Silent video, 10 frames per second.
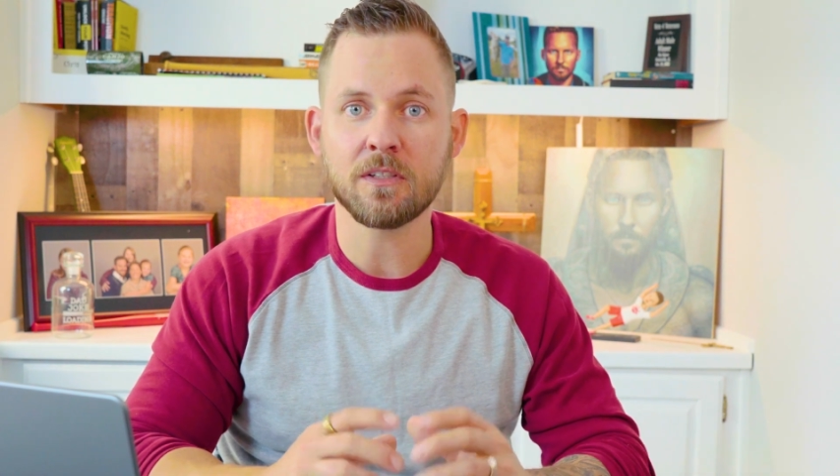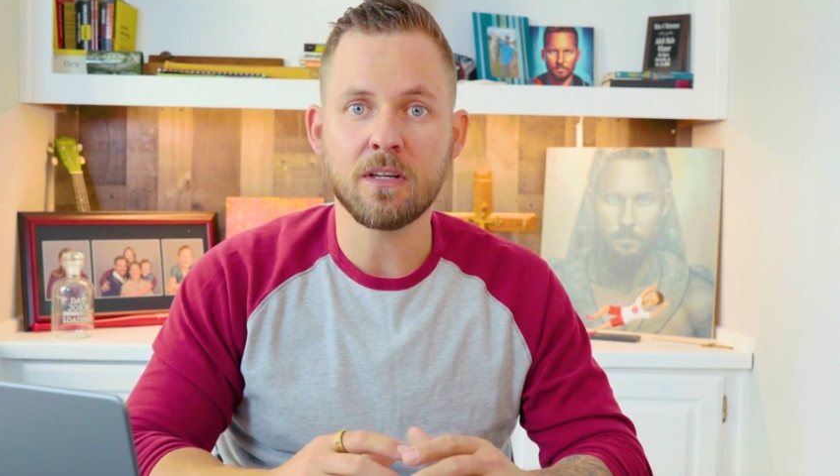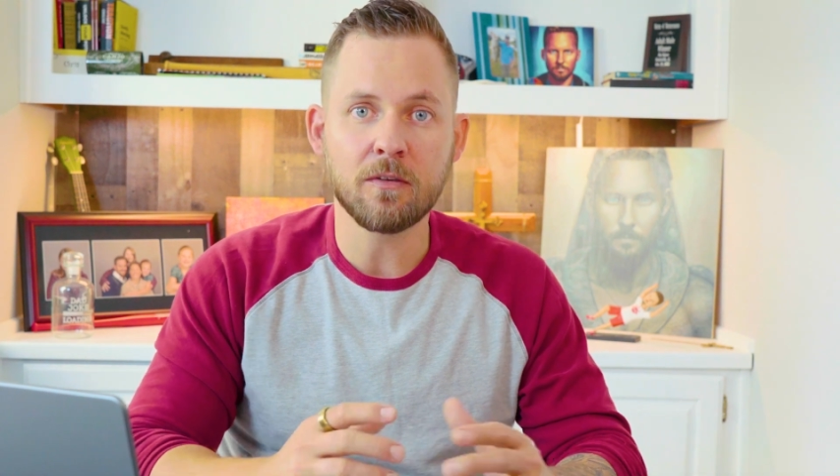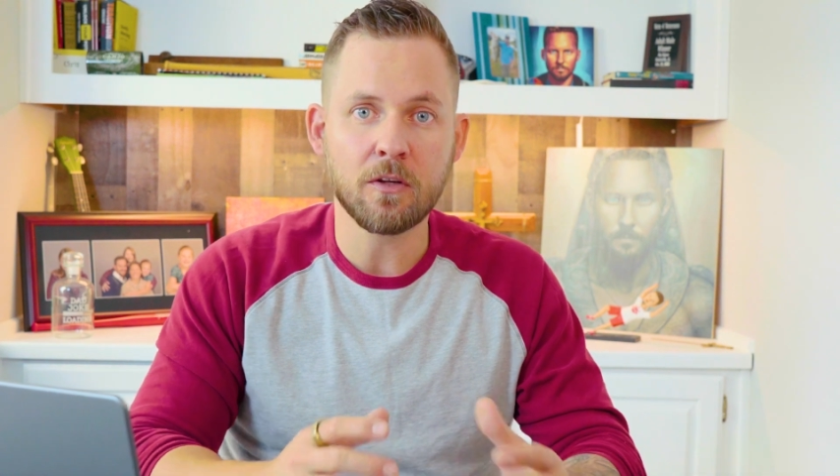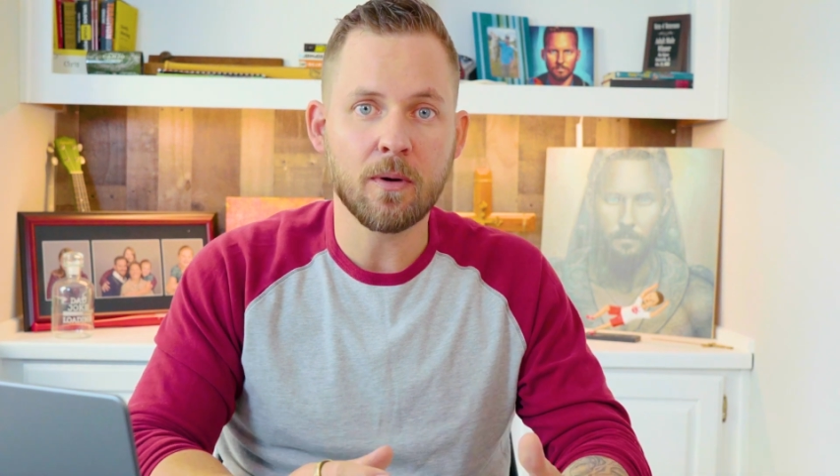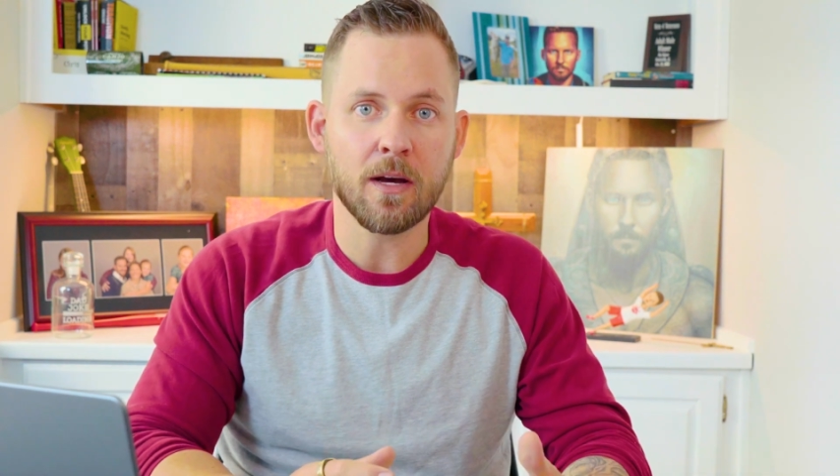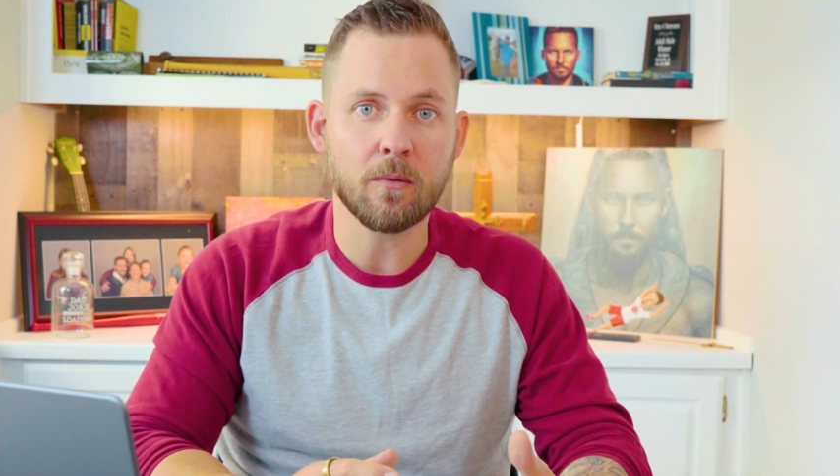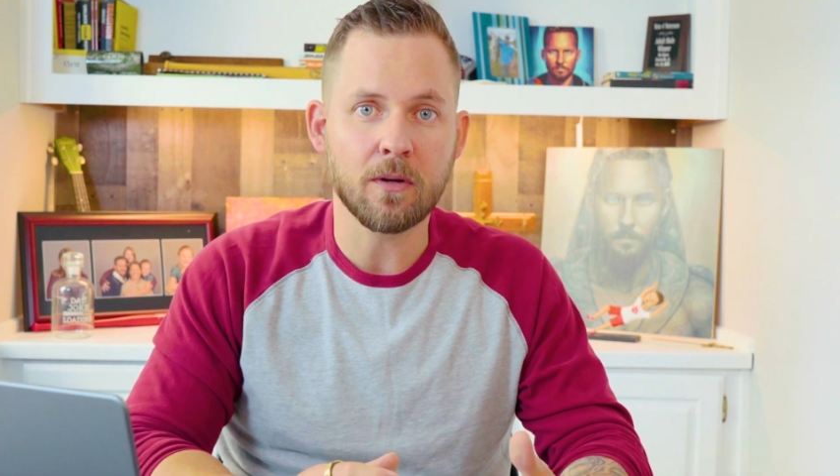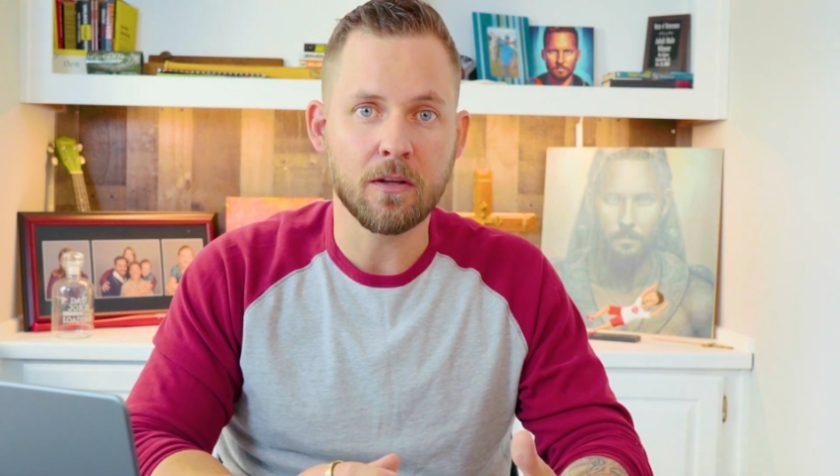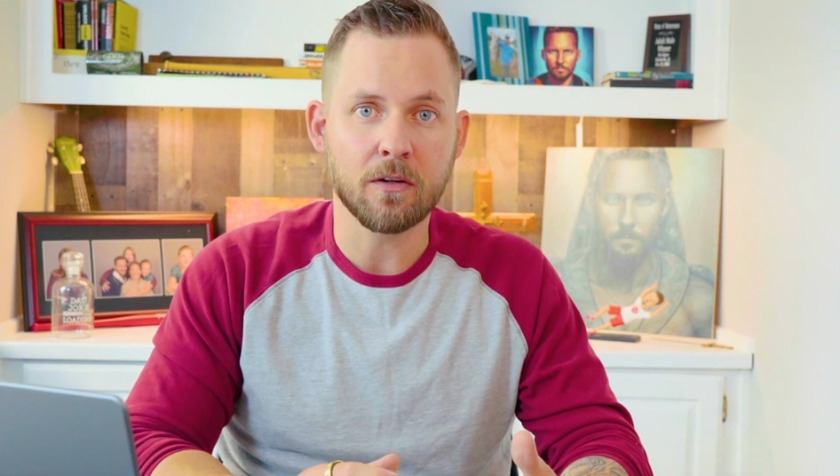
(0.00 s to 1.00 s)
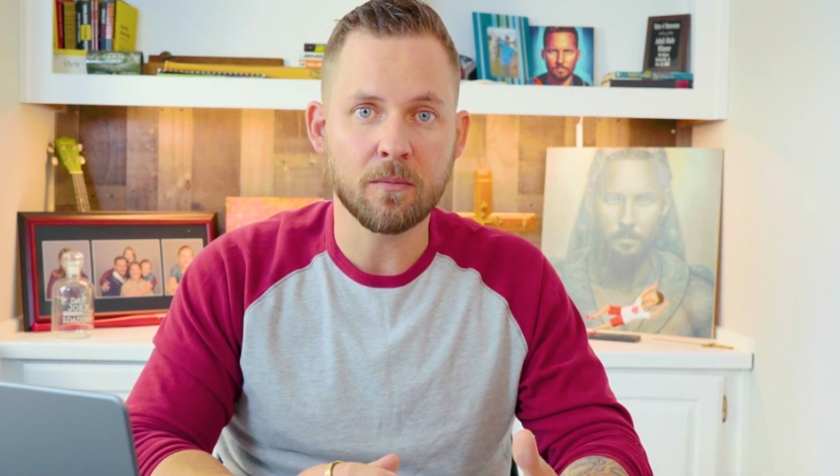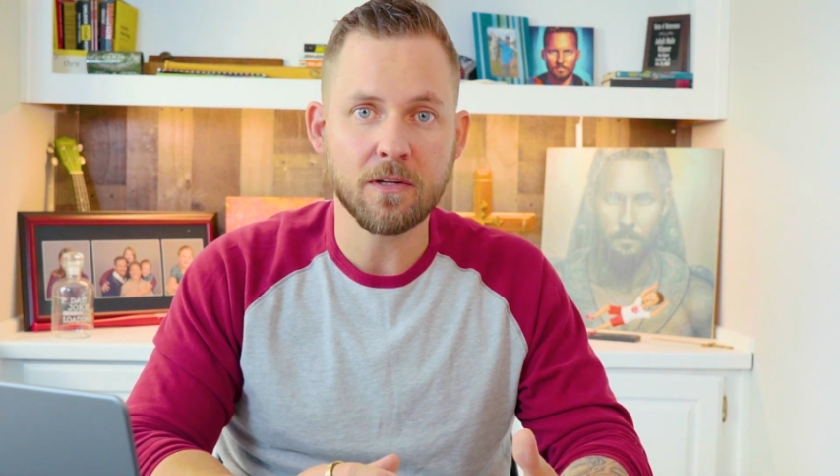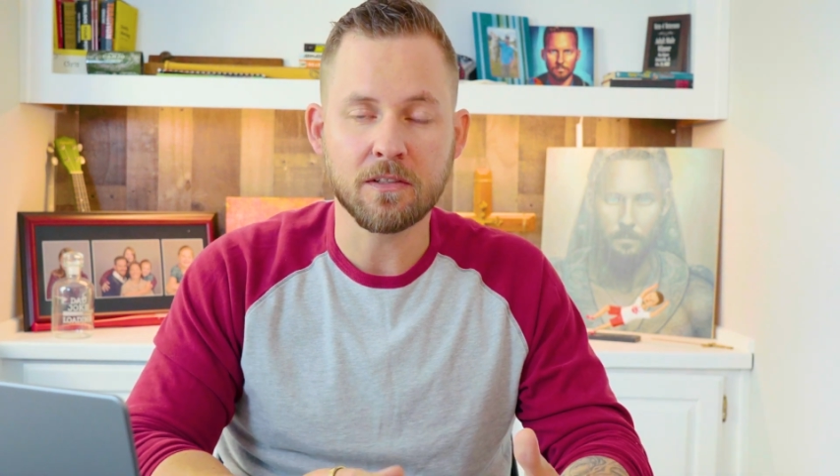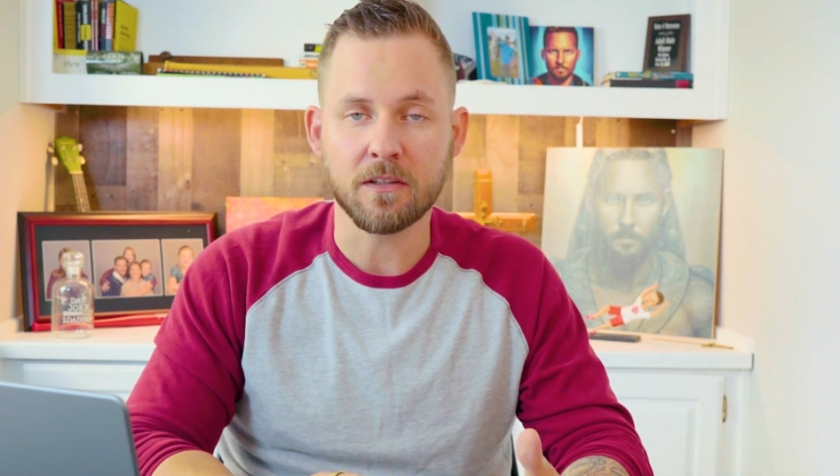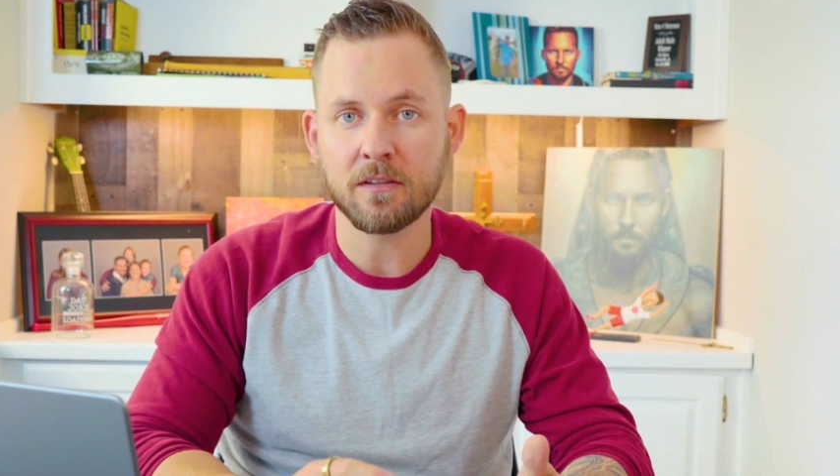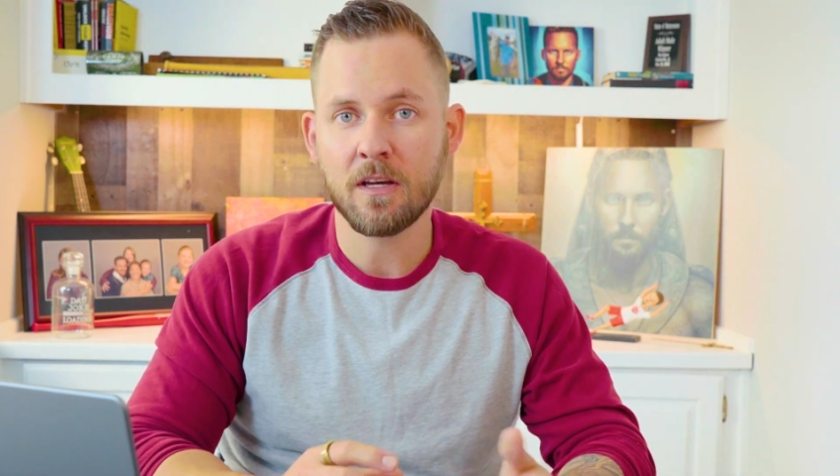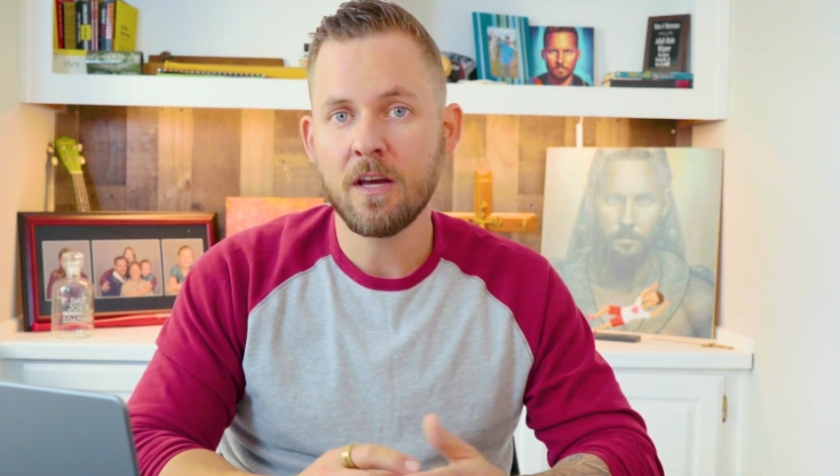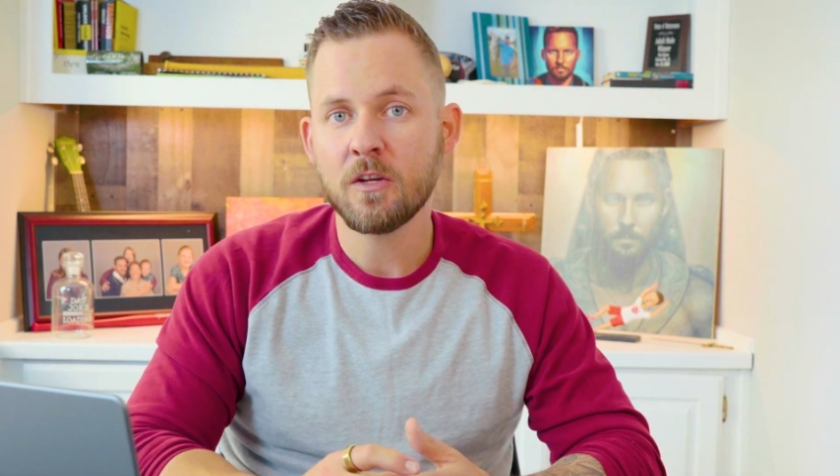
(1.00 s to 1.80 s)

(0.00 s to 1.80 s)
giving you equity in their business.